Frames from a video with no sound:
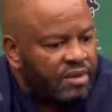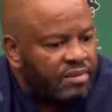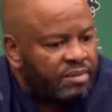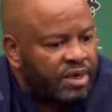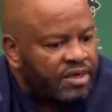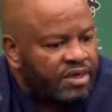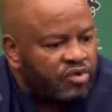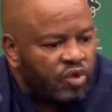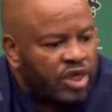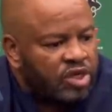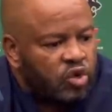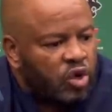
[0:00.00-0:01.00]
But it
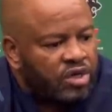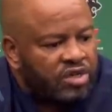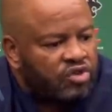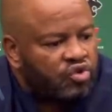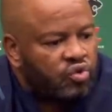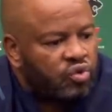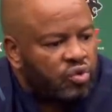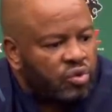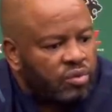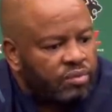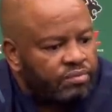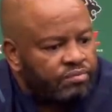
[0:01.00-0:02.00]
was not
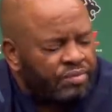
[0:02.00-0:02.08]
through